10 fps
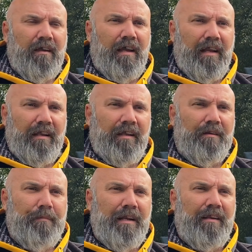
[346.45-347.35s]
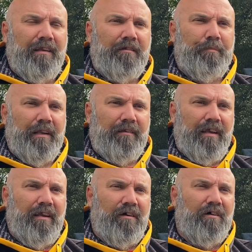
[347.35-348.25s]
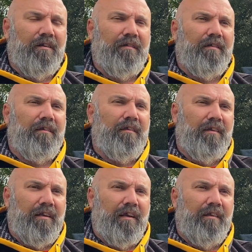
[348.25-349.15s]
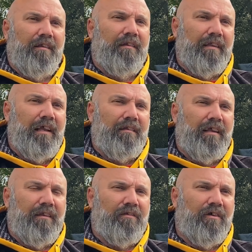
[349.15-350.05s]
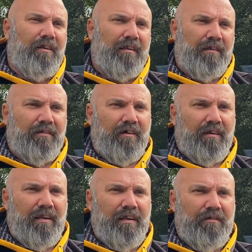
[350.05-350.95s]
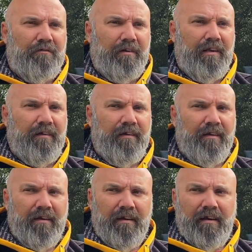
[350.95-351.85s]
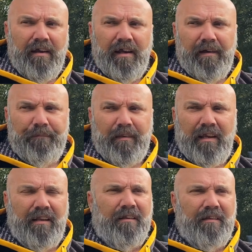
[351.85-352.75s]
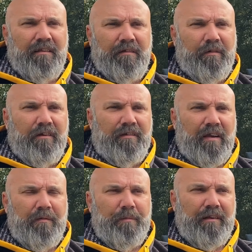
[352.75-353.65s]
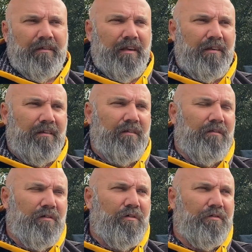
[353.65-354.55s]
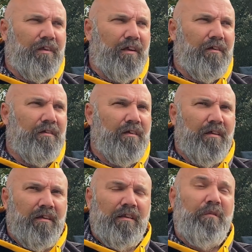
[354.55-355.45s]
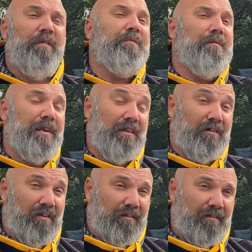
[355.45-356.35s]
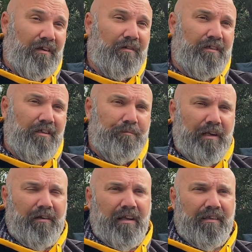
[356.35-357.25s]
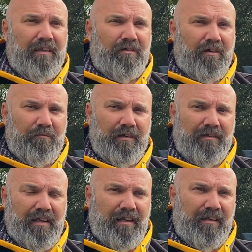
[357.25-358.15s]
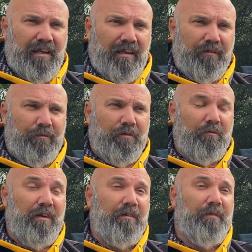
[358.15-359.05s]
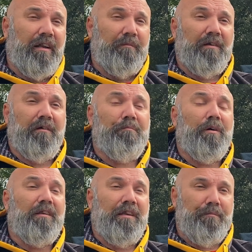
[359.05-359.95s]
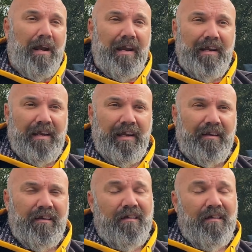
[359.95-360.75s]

and the money that's spent there on that side of the history, and the various other means, and also the $50 million that was just been at that time recently allocated for the redevelopment of Botany Bay, and